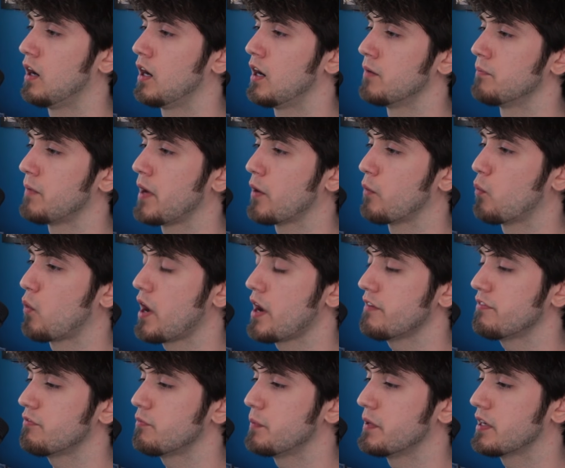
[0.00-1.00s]
Uh, my
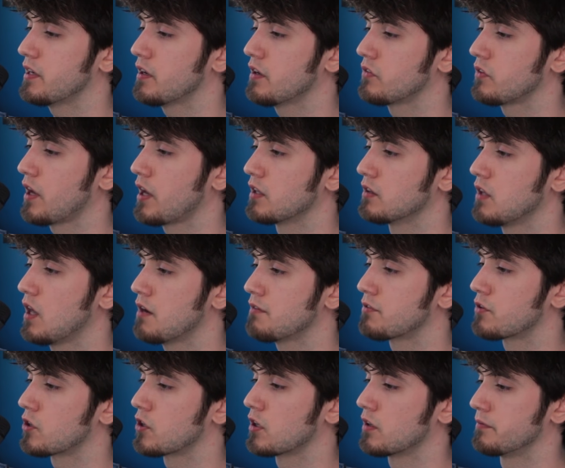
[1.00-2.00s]
wife because I
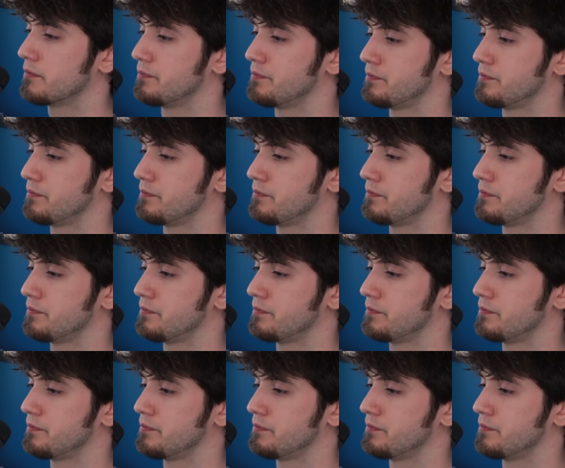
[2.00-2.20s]
love her.